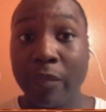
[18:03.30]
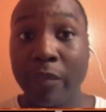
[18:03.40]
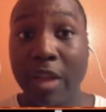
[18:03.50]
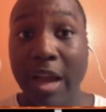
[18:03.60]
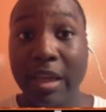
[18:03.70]

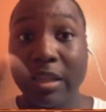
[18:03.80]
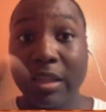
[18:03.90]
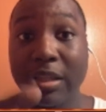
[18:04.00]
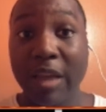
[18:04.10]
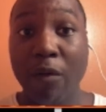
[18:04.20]
I get to
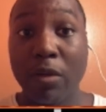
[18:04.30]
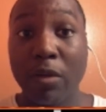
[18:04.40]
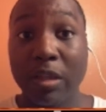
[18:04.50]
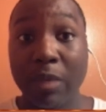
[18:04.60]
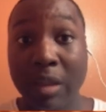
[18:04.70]
save all
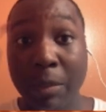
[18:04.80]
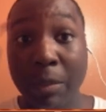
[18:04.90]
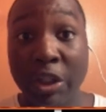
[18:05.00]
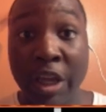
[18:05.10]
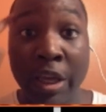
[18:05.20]
this because I'm
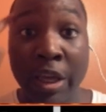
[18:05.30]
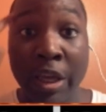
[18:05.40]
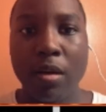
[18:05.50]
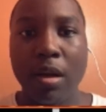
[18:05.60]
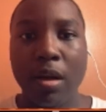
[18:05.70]
a genius.